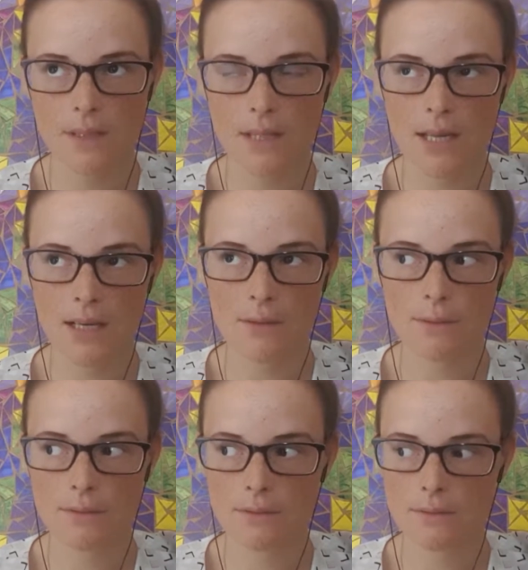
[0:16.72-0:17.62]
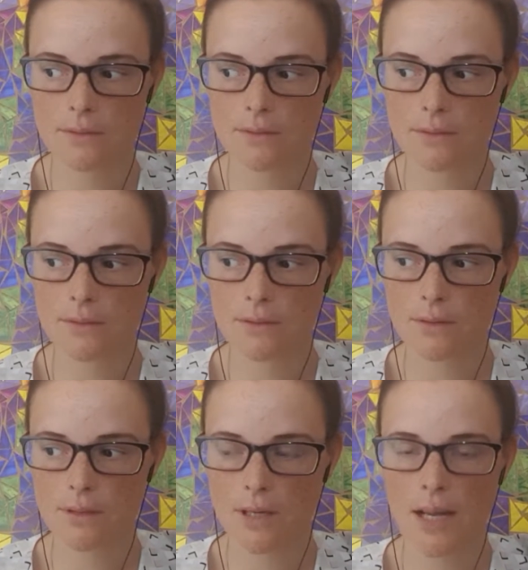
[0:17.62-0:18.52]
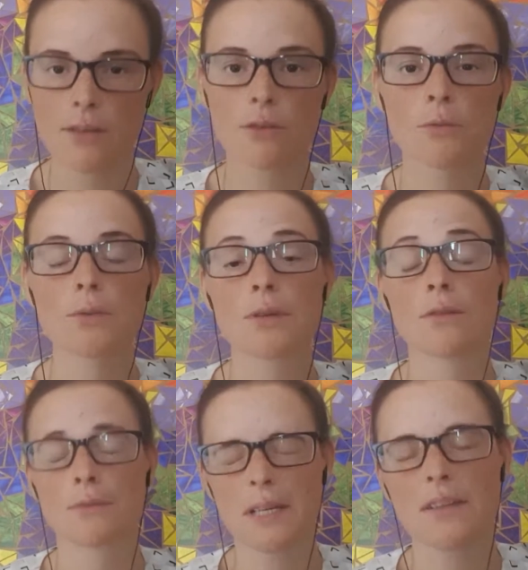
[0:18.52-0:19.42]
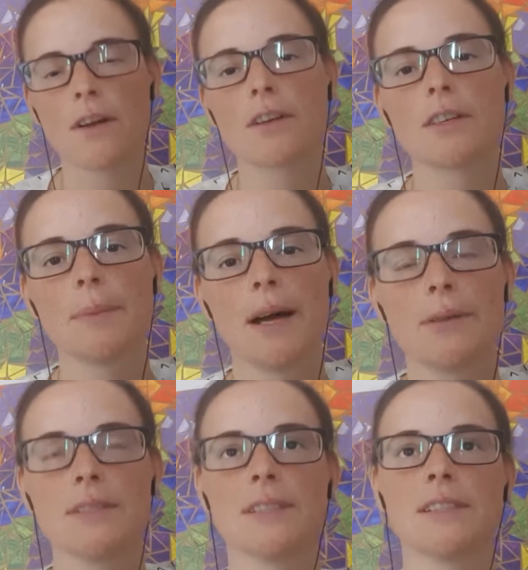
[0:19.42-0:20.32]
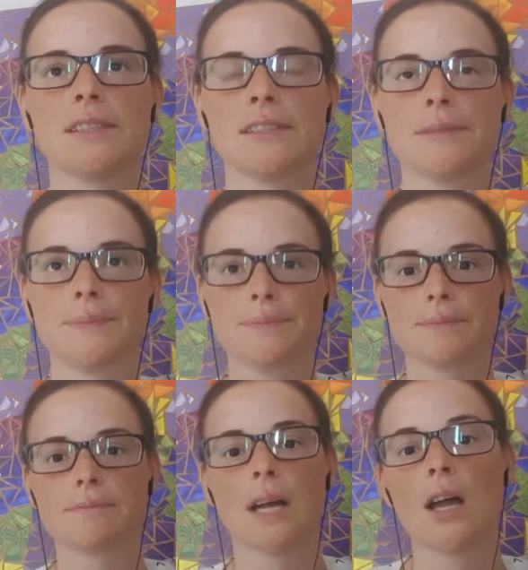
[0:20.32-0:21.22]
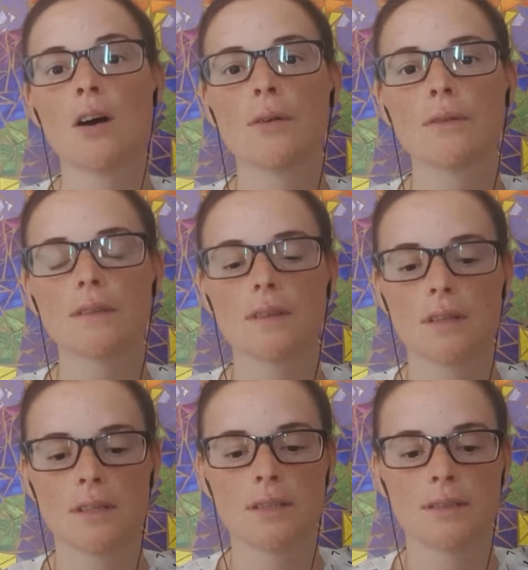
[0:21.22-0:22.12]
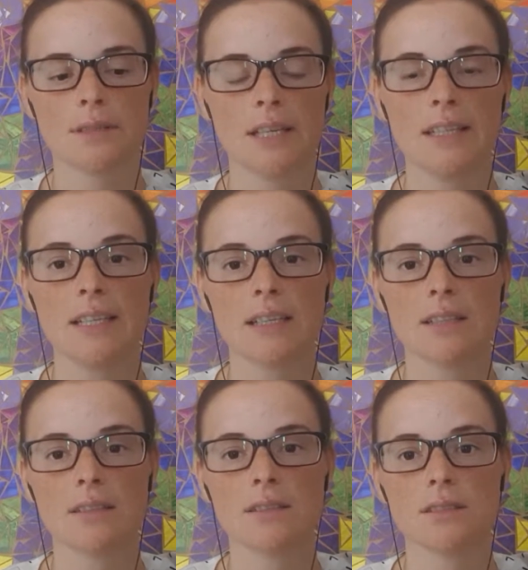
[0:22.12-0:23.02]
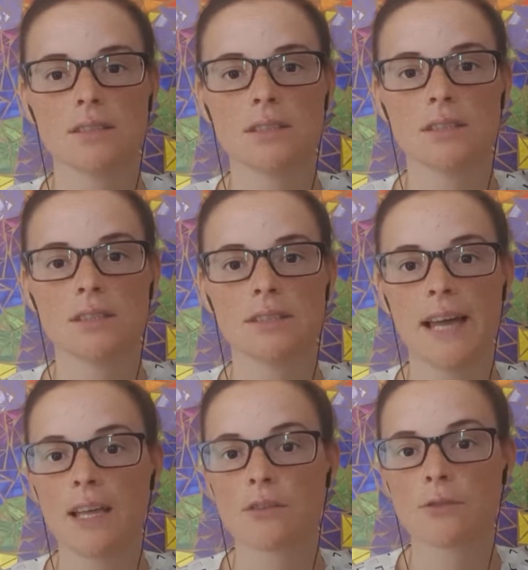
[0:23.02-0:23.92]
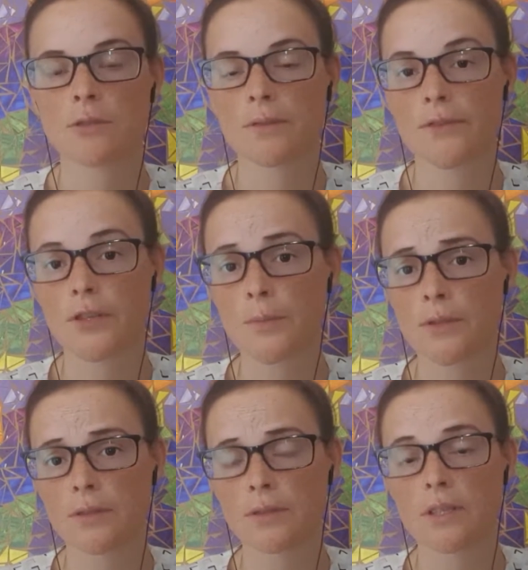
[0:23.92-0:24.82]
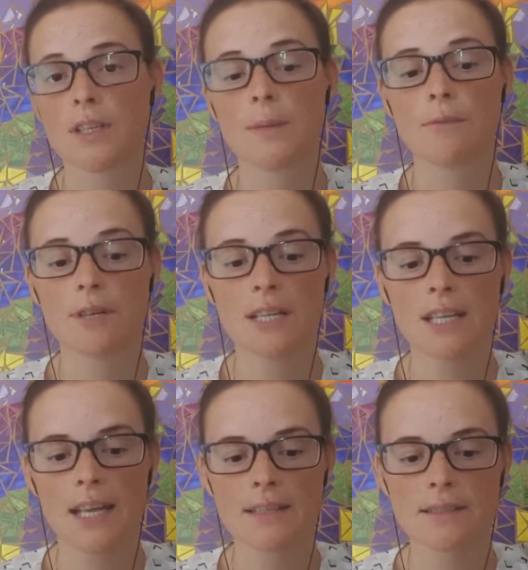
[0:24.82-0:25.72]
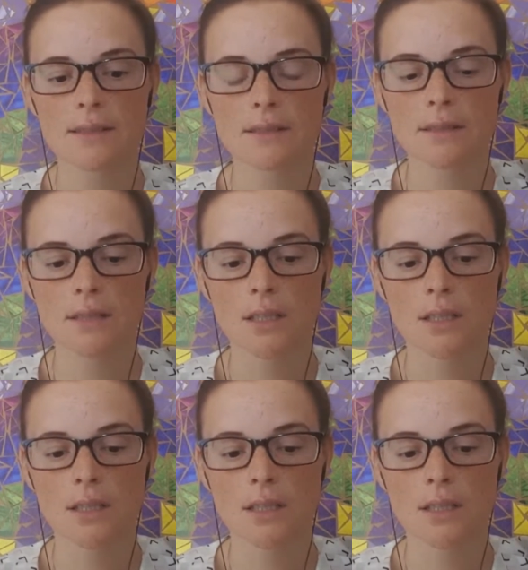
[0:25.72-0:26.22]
yeah, I already talked about my aunt getting the diagnosis of terminal brain cancer.